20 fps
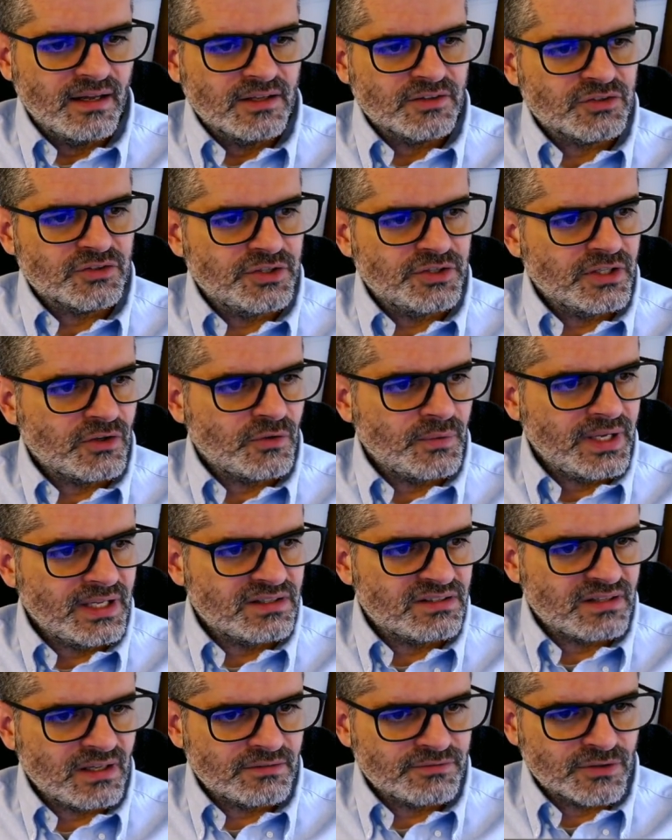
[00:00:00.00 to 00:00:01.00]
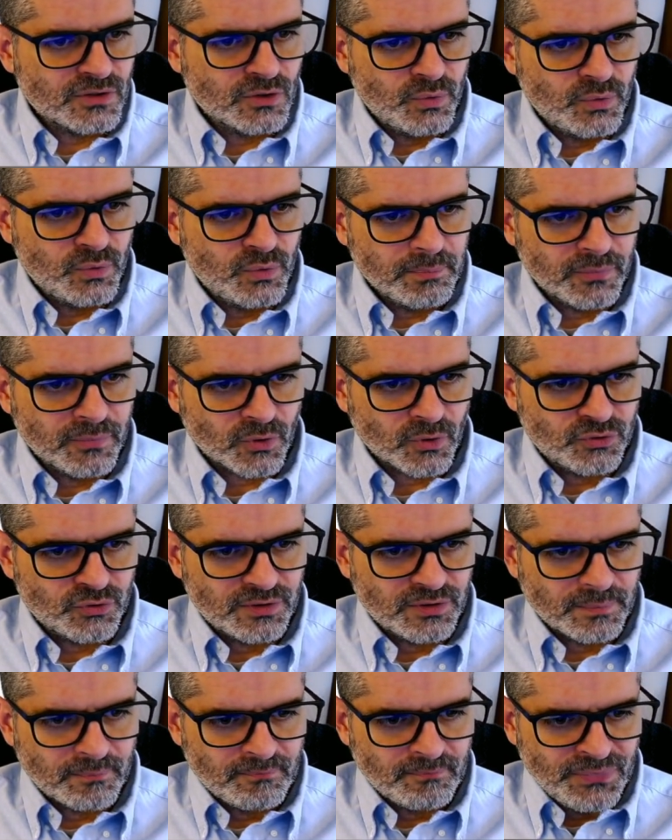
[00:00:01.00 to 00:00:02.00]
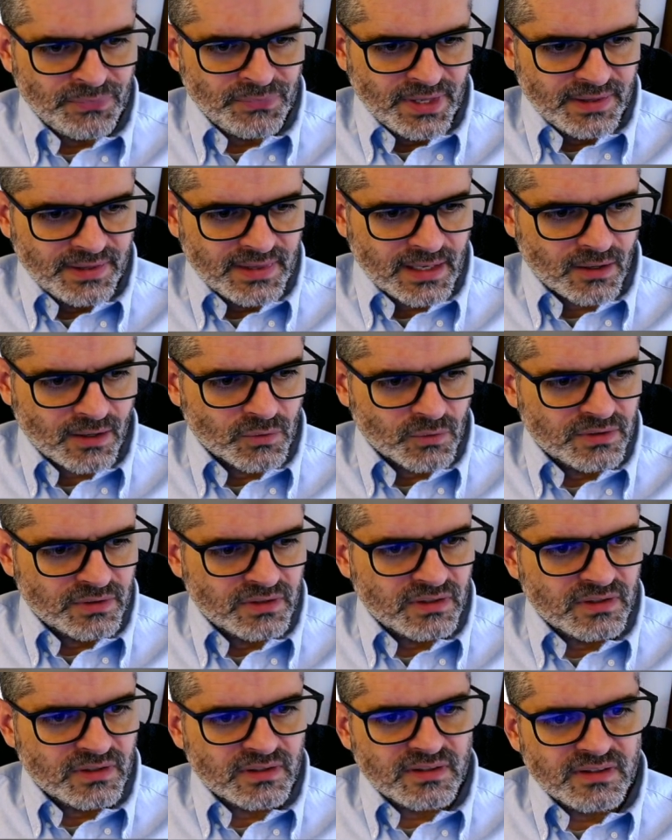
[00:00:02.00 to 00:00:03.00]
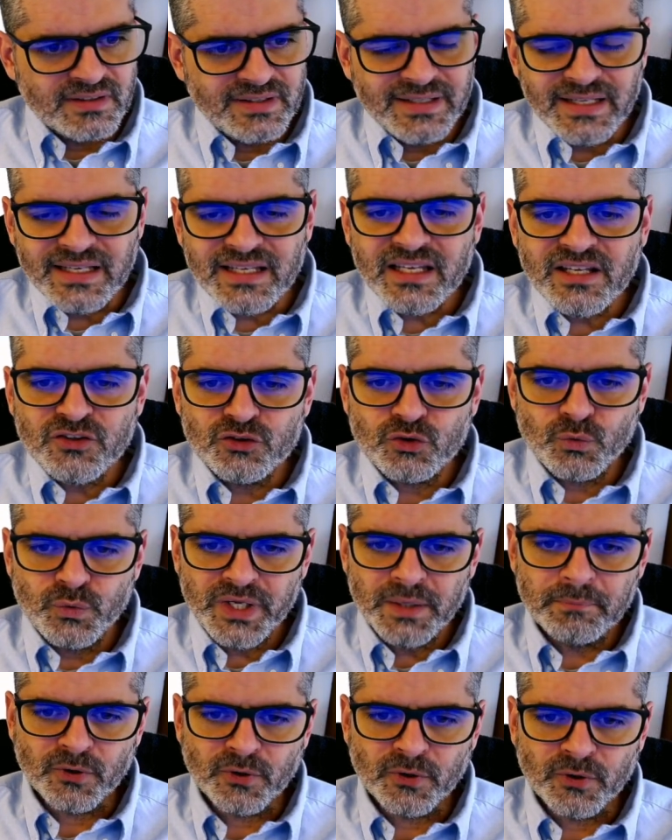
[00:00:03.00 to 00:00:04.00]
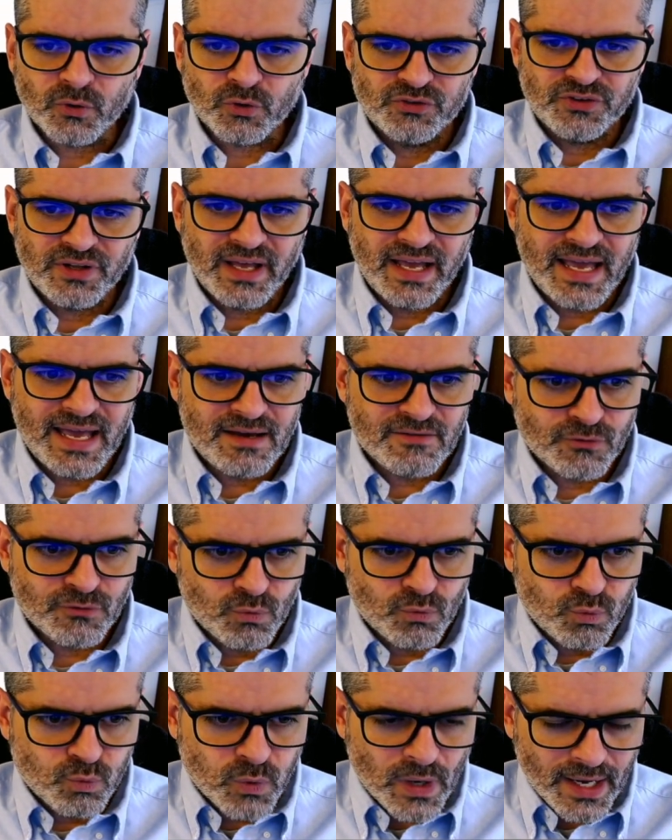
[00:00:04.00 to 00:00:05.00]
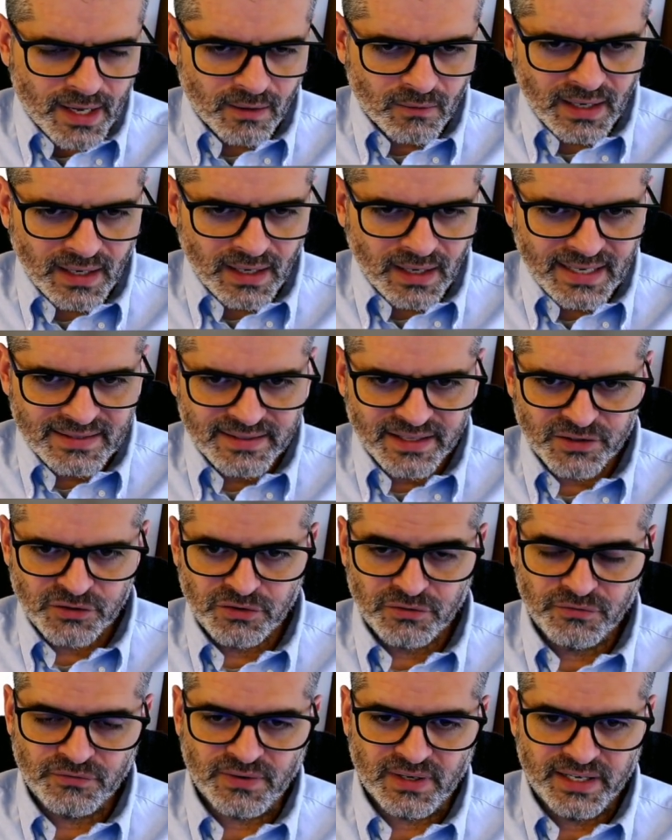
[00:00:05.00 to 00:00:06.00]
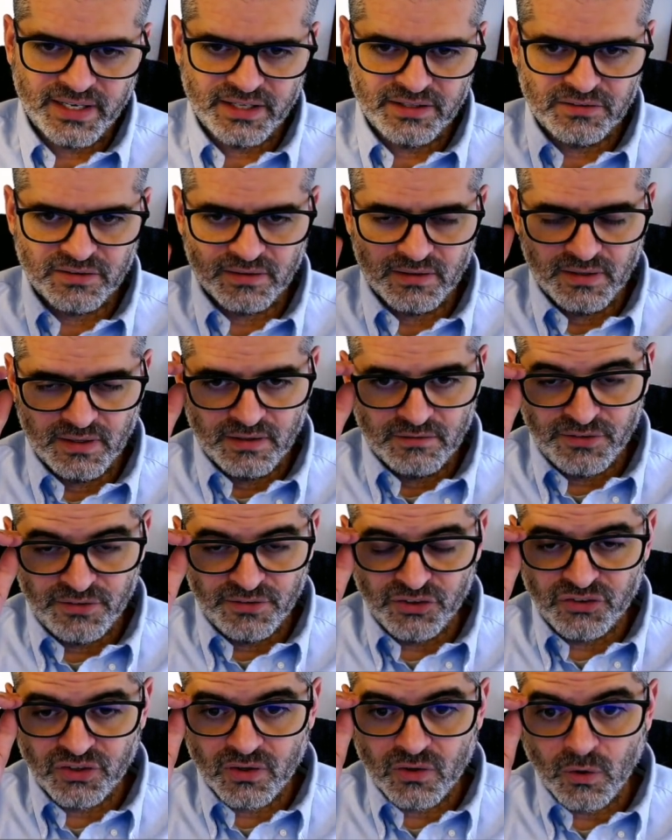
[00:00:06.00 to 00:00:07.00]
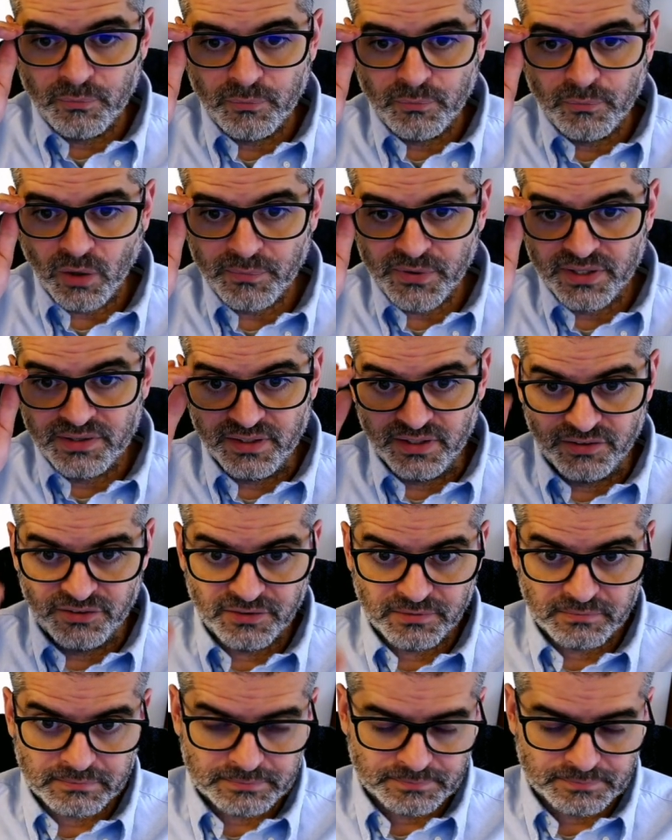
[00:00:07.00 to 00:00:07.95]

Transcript: So you create several ripples. Now, these ripples have well-identified physical properties.